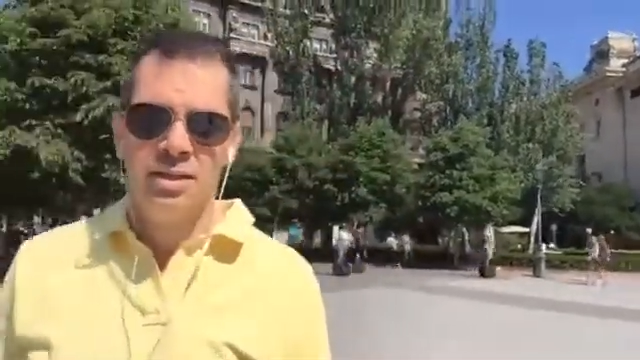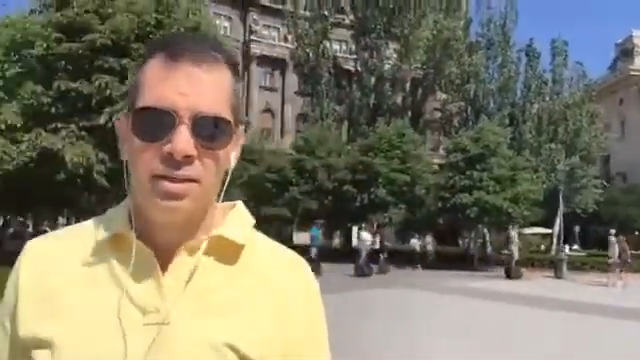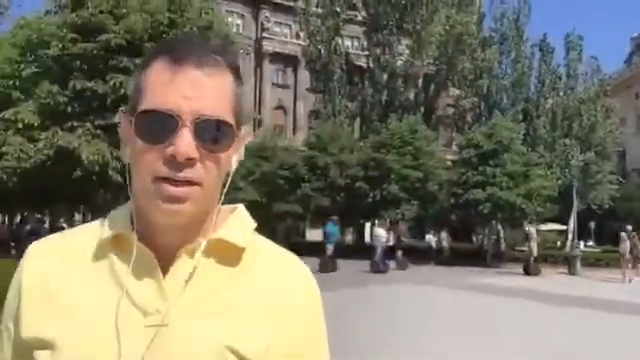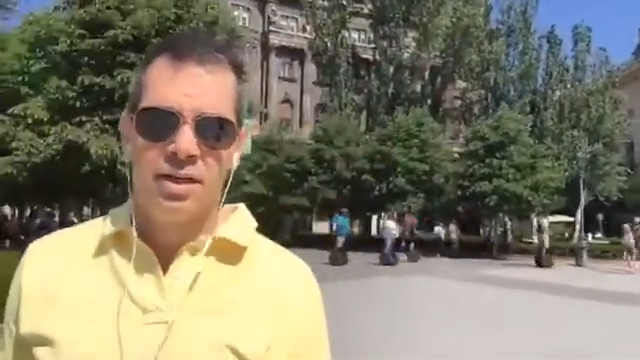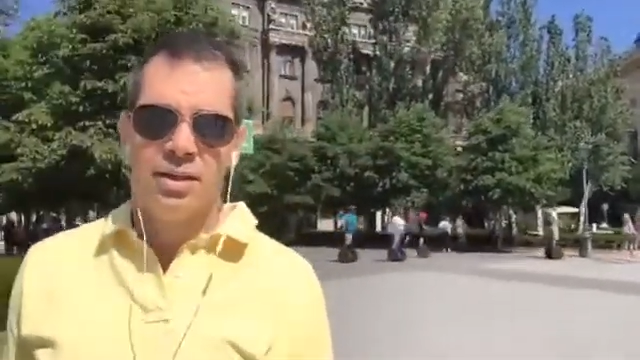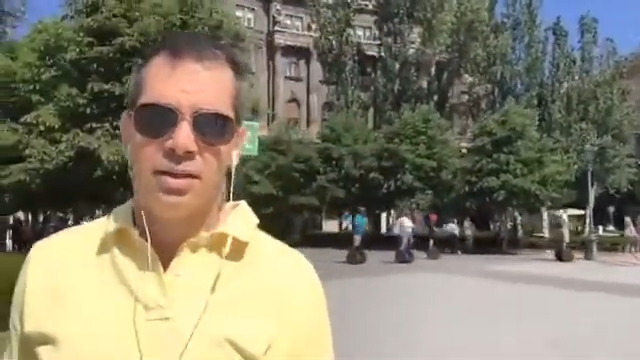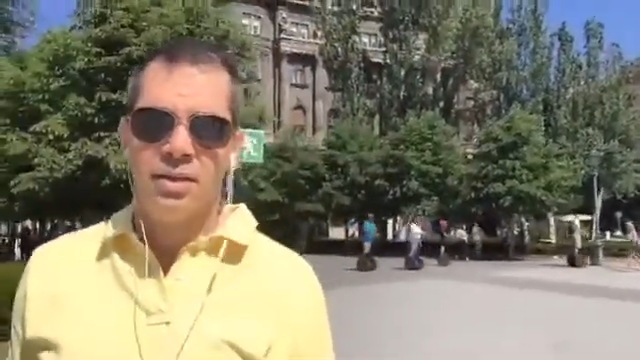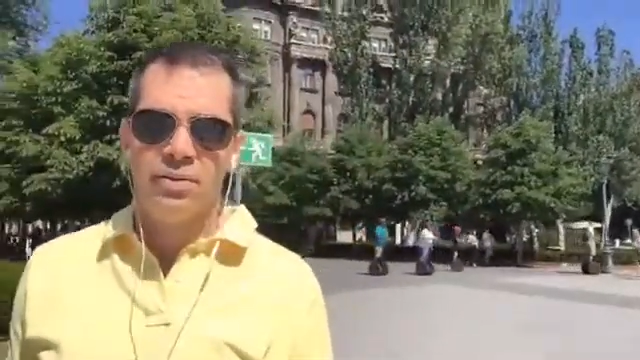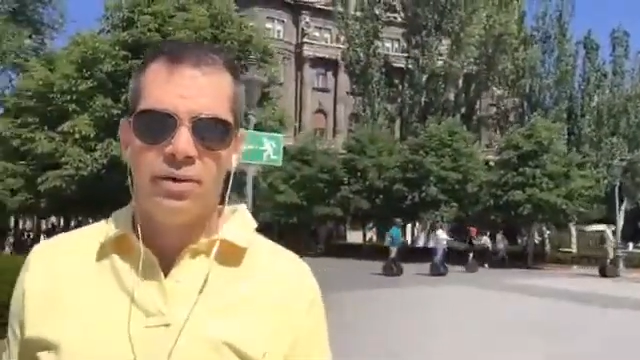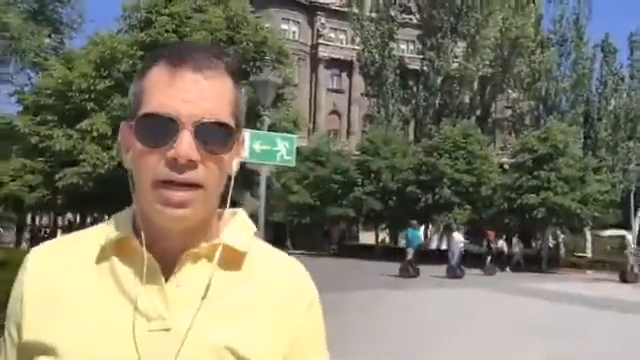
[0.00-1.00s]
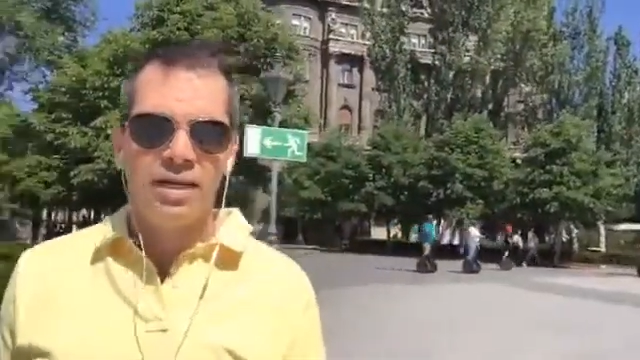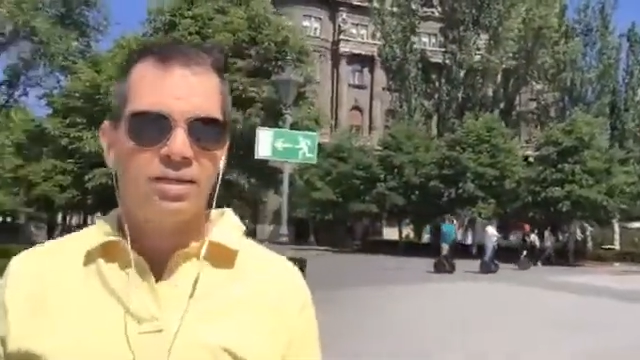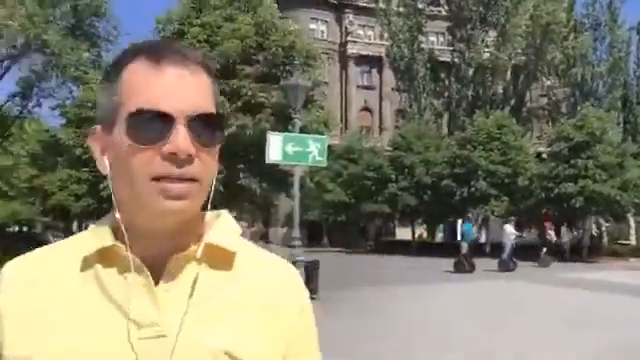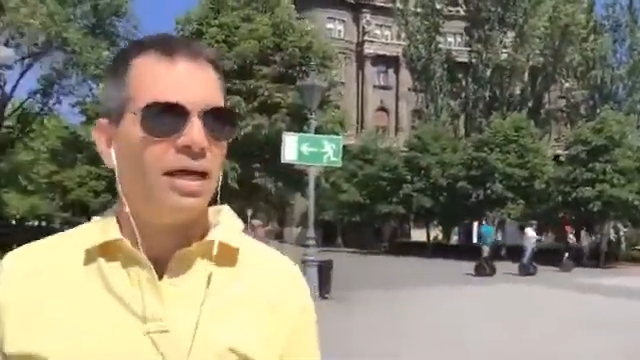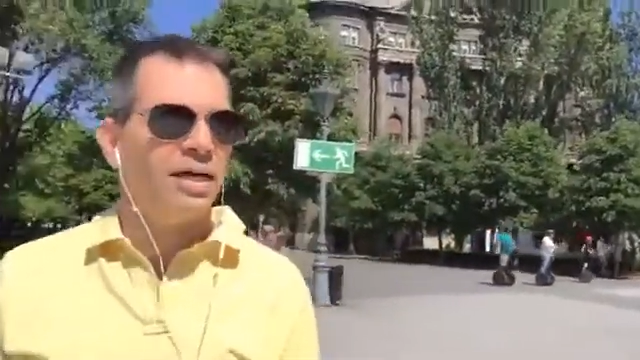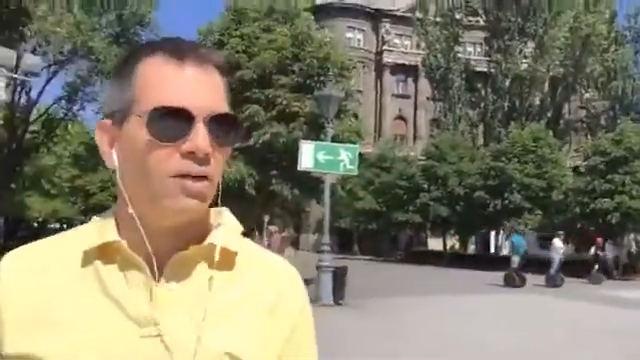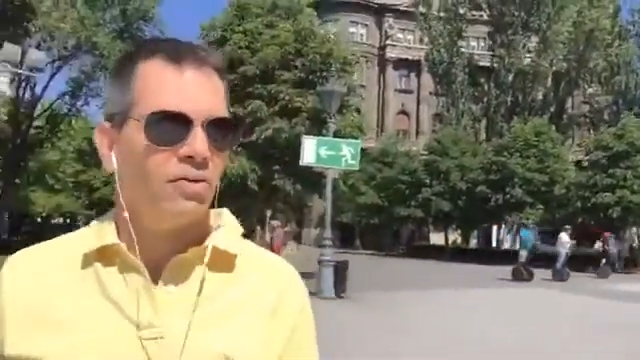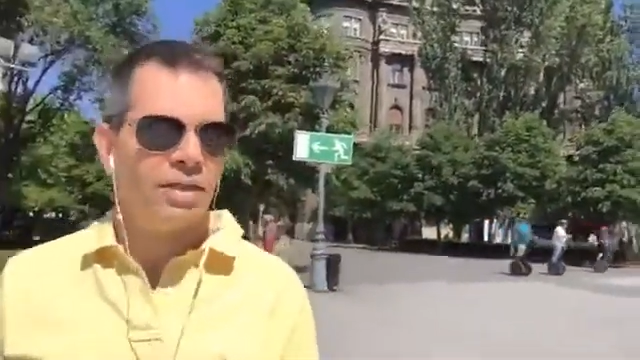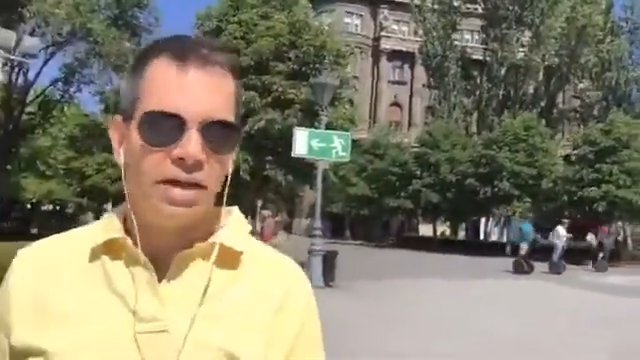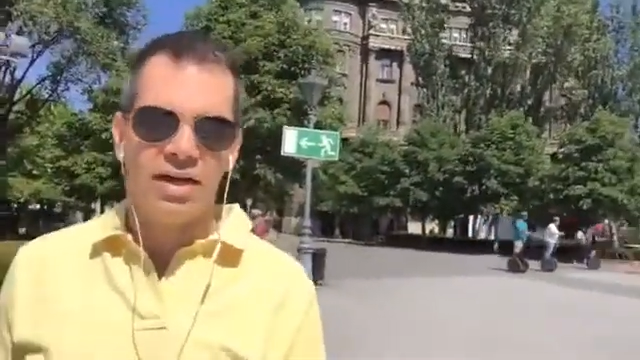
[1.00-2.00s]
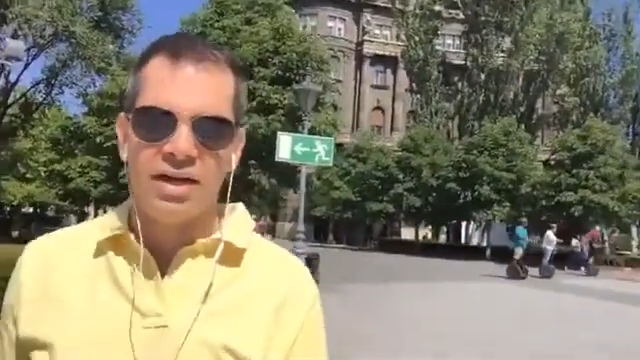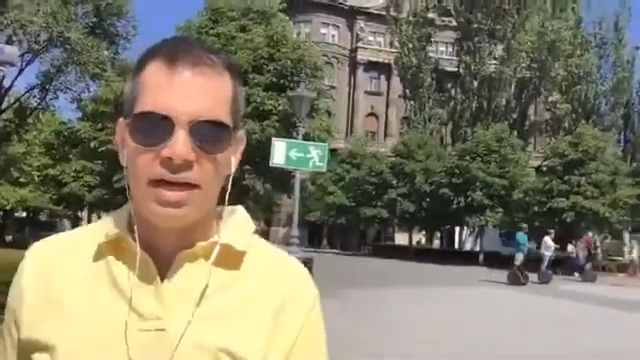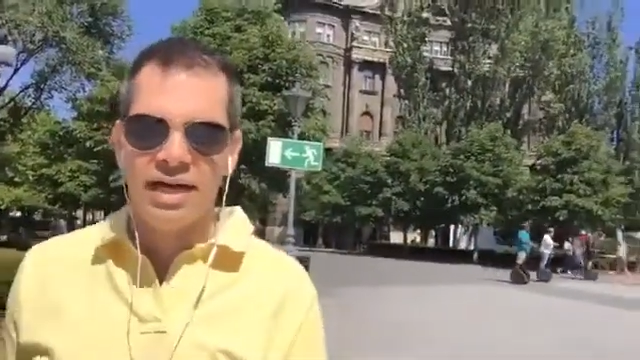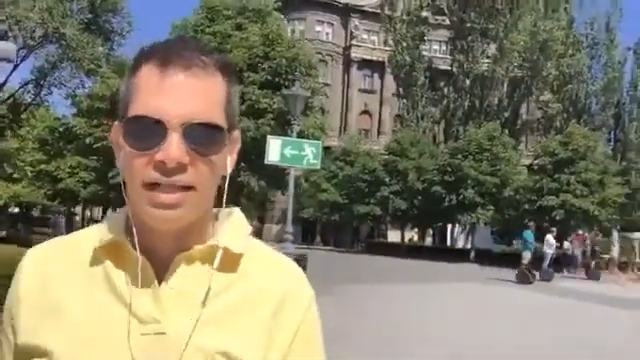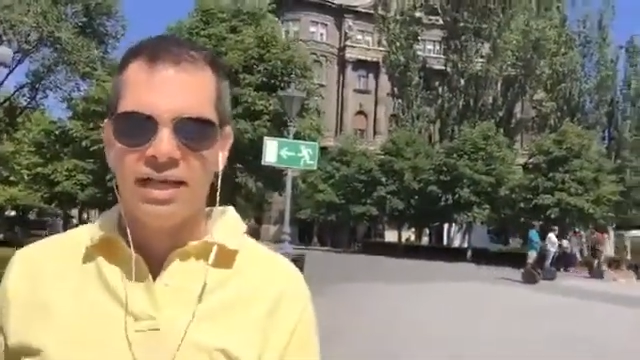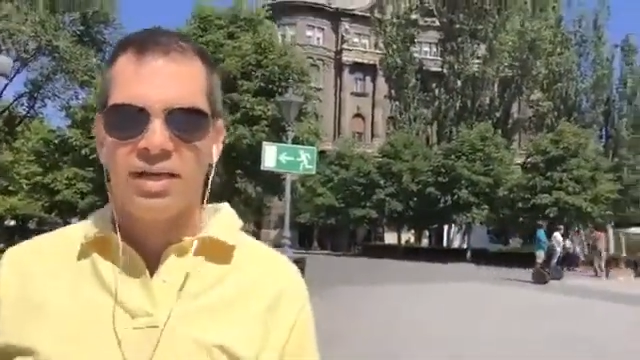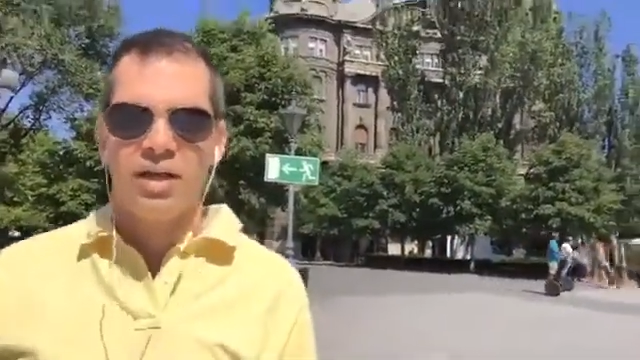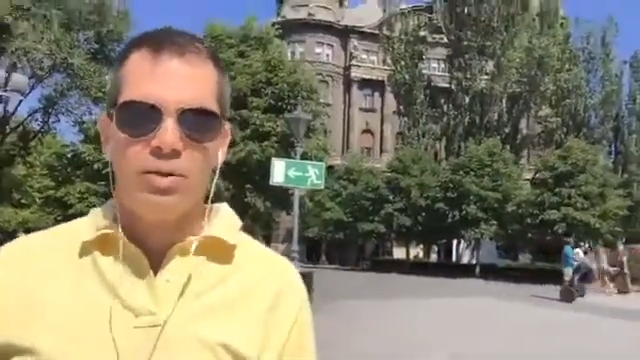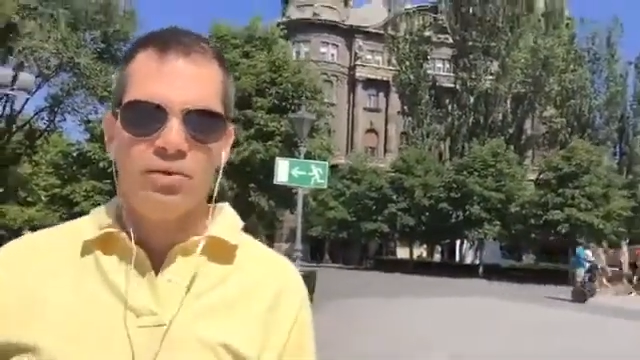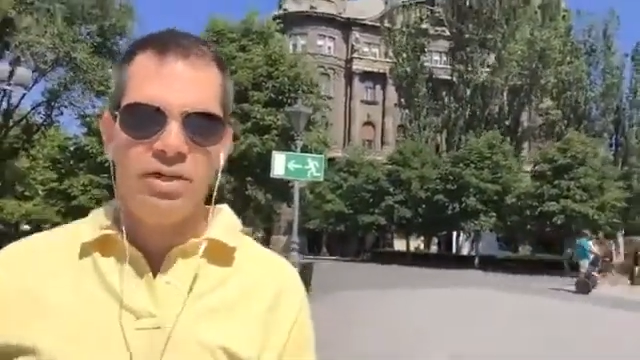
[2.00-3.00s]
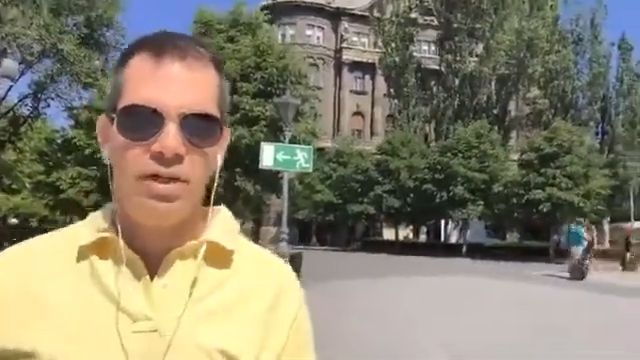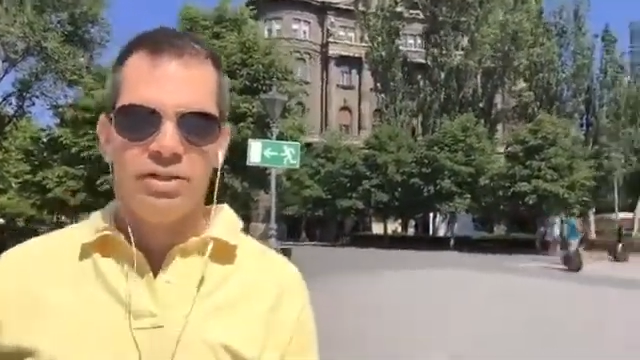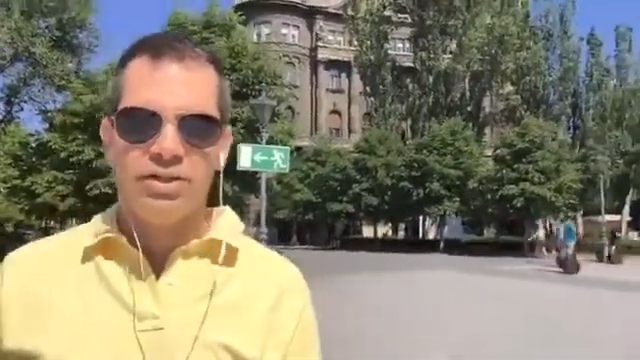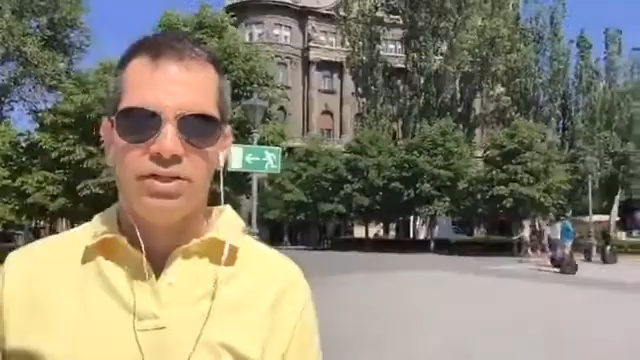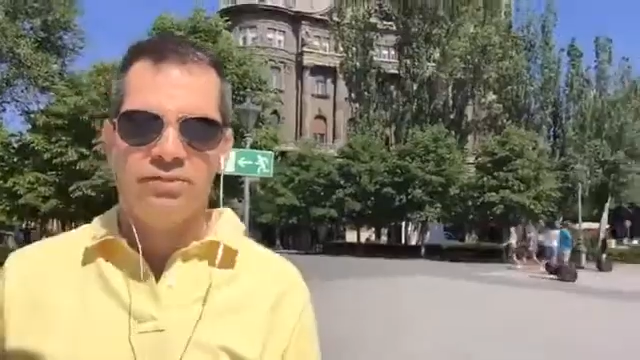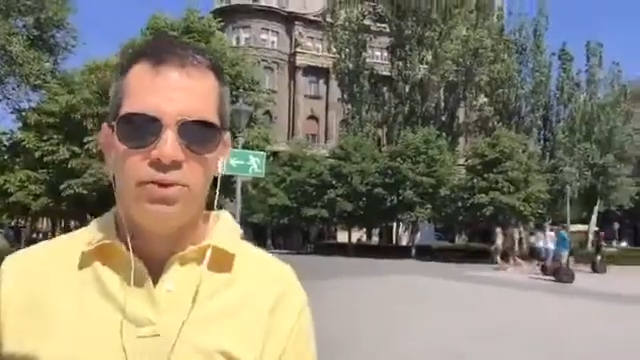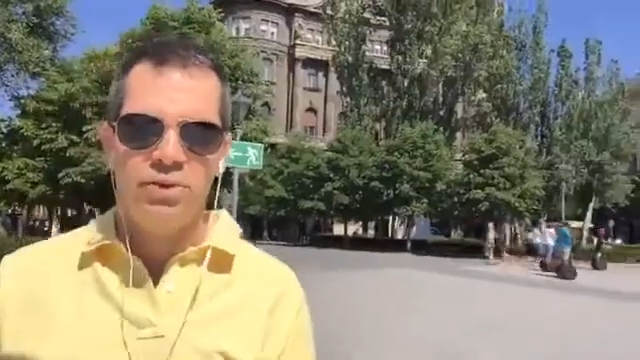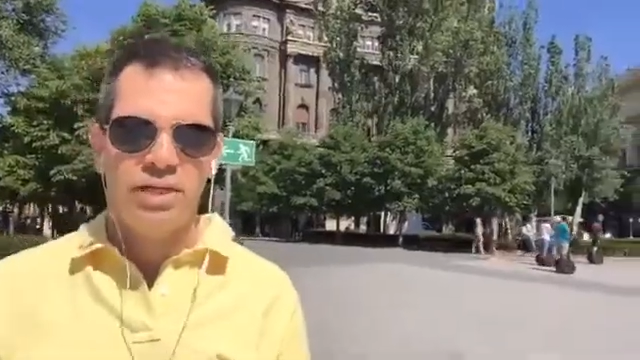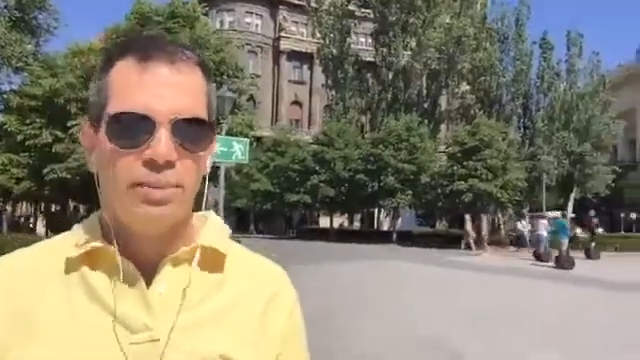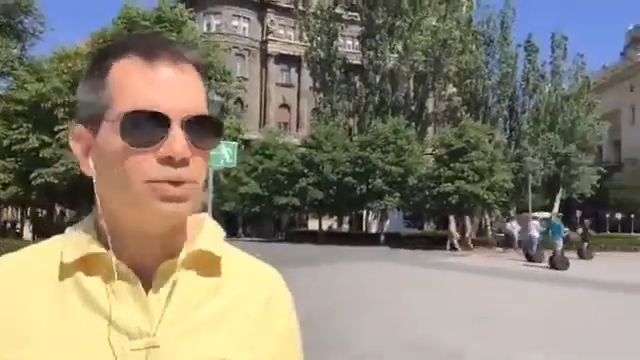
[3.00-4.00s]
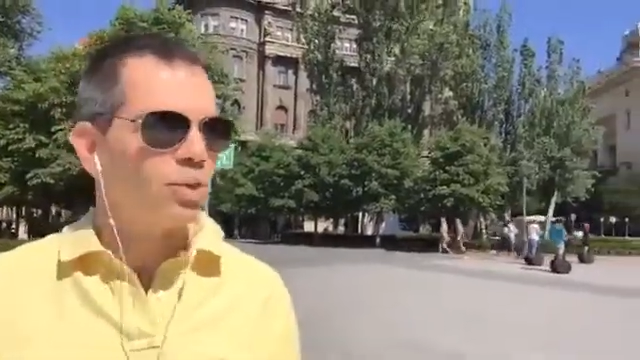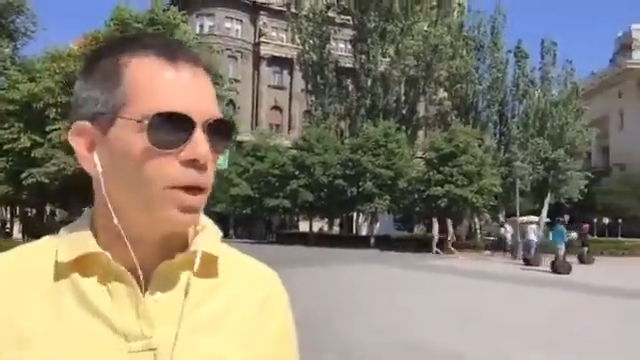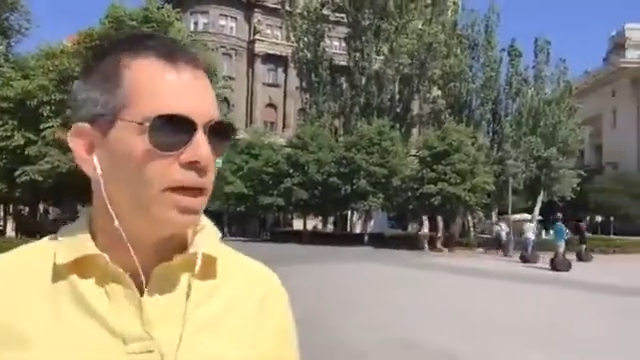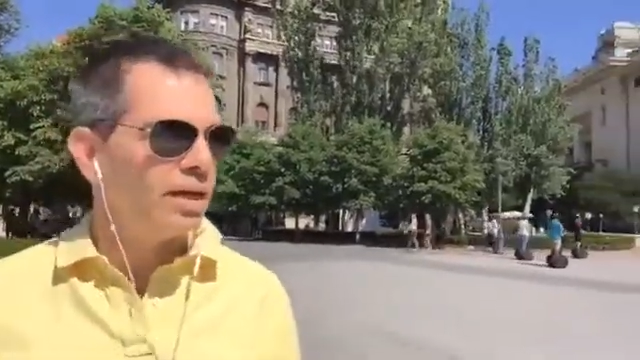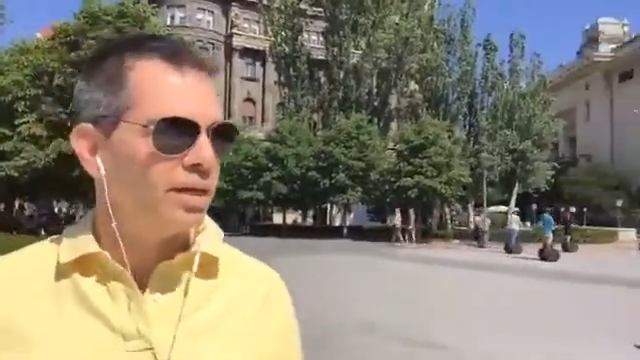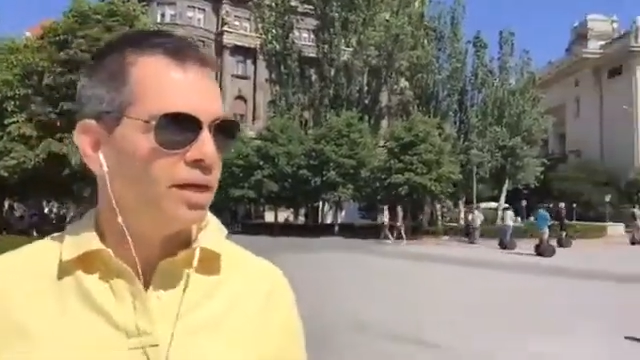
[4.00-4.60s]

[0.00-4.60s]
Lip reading: Reagan standing over there, and then come over here just a few steps away